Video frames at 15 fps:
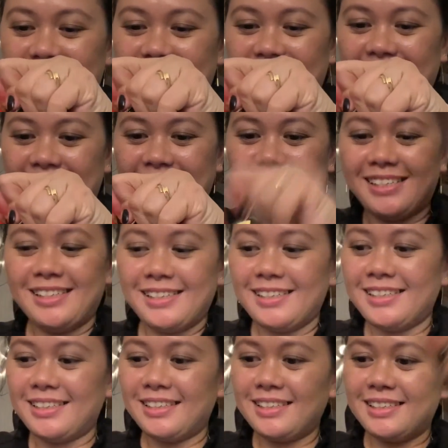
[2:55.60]

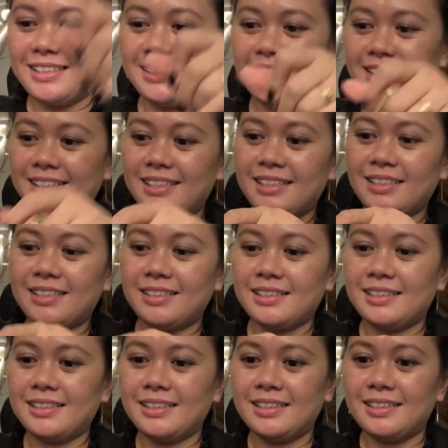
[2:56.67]

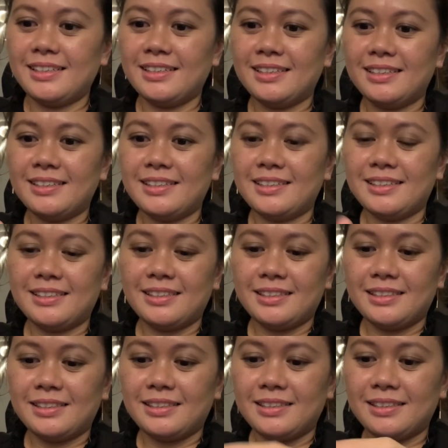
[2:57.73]

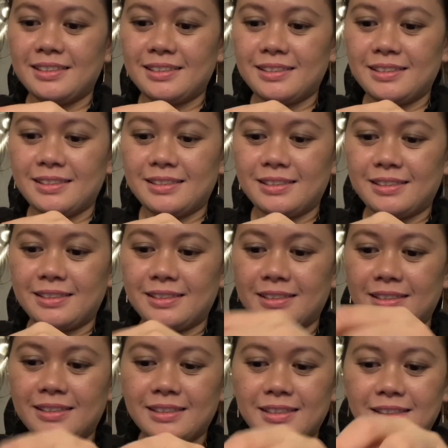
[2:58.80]

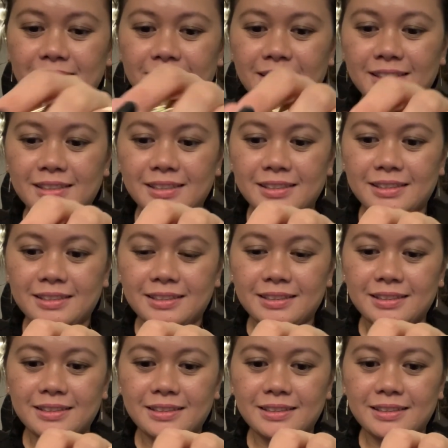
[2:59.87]
No one is speaking in this clip.